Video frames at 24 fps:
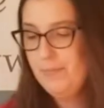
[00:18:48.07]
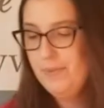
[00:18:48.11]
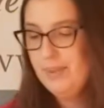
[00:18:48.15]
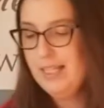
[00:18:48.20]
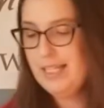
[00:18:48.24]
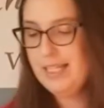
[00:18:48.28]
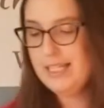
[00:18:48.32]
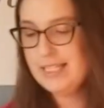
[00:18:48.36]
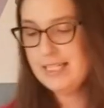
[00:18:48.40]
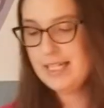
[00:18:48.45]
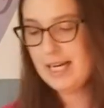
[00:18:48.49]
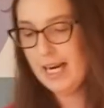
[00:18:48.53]

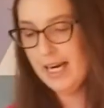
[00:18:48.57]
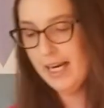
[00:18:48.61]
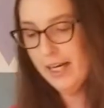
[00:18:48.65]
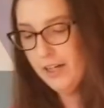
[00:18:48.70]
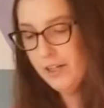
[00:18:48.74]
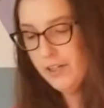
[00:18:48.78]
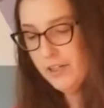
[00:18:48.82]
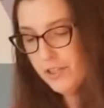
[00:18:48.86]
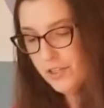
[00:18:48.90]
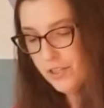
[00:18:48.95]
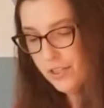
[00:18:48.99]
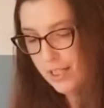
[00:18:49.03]
The
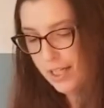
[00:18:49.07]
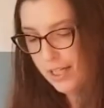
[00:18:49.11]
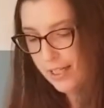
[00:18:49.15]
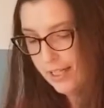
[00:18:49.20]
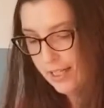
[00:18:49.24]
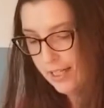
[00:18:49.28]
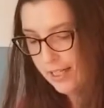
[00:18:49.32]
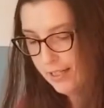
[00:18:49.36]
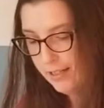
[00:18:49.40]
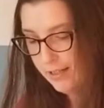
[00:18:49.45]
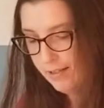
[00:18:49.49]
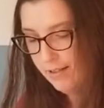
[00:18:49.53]
entire
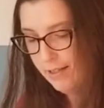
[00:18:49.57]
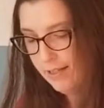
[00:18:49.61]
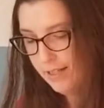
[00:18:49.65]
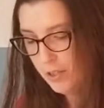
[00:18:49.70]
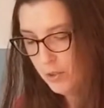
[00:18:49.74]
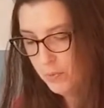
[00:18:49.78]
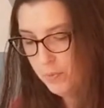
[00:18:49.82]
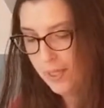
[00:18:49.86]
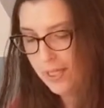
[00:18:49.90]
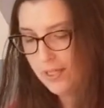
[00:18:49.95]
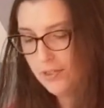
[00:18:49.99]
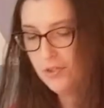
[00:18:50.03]
study
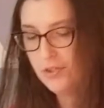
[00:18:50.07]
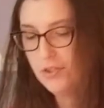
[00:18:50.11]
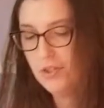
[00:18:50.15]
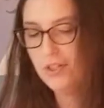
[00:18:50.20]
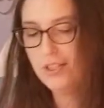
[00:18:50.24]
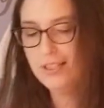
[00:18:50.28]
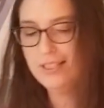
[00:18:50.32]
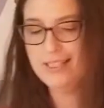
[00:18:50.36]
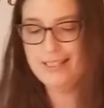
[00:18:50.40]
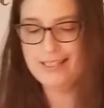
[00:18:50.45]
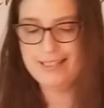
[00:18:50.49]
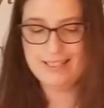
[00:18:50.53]
is based
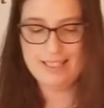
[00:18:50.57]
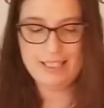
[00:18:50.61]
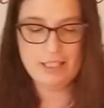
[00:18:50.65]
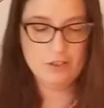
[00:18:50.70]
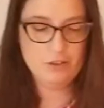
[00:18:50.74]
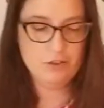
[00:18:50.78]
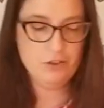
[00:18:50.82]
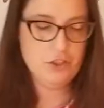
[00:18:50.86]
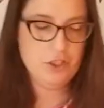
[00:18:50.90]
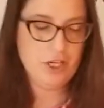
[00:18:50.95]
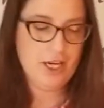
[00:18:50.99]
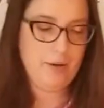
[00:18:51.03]
on the
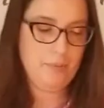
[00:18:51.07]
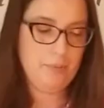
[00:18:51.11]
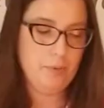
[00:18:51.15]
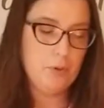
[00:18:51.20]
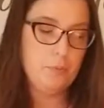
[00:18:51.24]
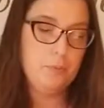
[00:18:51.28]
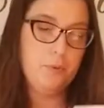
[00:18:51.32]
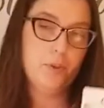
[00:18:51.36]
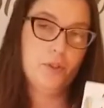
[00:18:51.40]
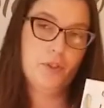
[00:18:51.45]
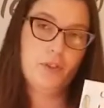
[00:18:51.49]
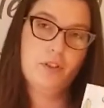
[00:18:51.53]
single chapter
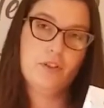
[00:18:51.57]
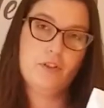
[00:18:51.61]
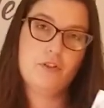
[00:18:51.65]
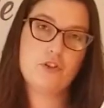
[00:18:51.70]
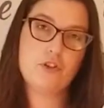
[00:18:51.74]
book,